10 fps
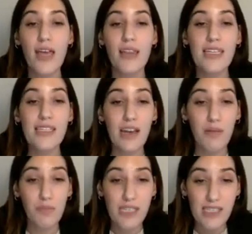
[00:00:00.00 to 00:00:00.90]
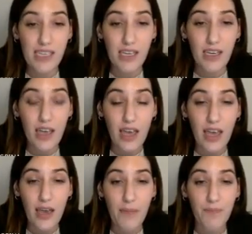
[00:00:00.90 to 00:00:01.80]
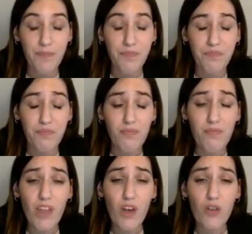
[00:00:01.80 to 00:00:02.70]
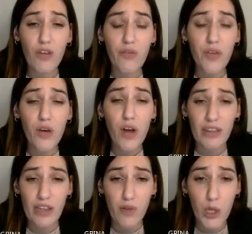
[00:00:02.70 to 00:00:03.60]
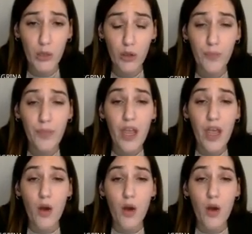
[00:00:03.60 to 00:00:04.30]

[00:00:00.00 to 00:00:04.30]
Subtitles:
This can be seen on the figure at the bottom,